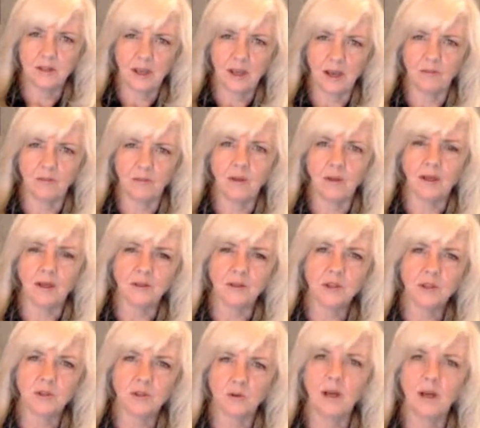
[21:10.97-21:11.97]
having a
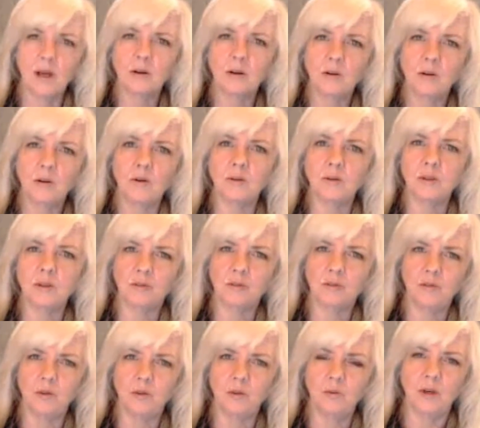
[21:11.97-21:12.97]
stranglehold,
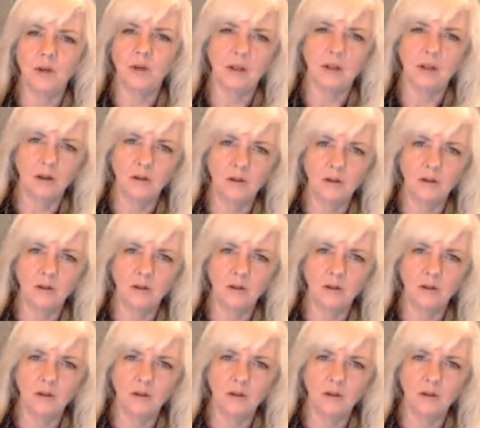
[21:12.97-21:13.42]
if you will,